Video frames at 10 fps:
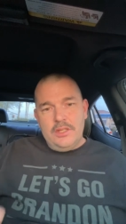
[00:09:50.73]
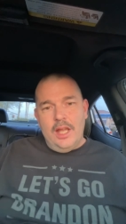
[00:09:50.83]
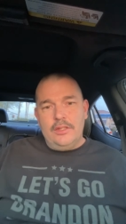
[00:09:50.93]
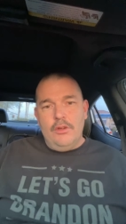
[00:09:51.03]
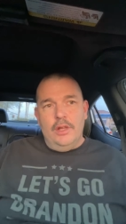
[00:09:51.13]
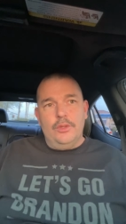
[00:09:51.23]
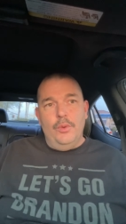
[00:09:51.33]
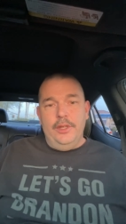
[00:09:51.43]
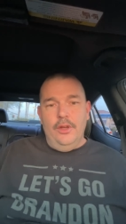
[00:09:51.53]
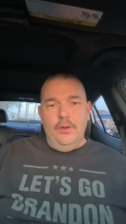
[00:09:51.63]
got to go out the
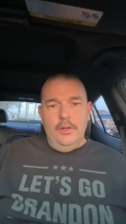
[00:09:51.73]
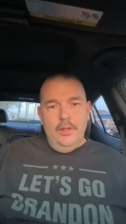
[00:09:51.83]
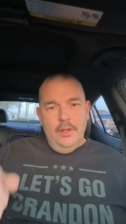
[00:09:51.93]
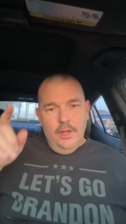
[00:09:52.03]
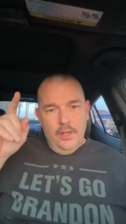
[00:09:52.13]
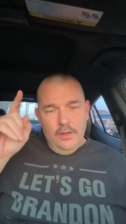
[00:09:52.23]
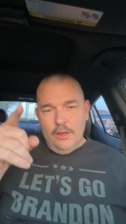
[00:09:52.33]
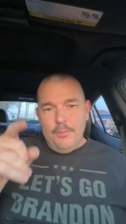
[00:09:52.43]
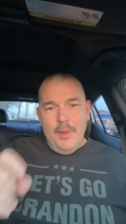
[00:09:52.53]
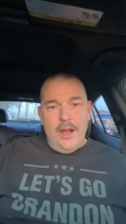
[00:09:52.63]
window. You're
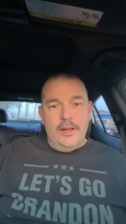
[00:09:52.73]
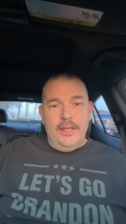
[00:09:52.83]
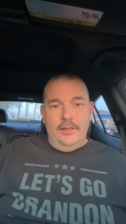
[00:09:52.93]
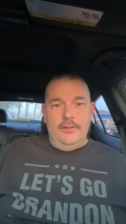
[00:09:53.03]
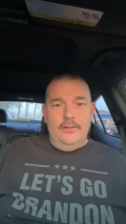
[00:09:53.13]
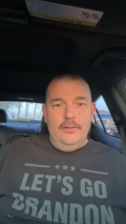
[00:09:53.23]
an American.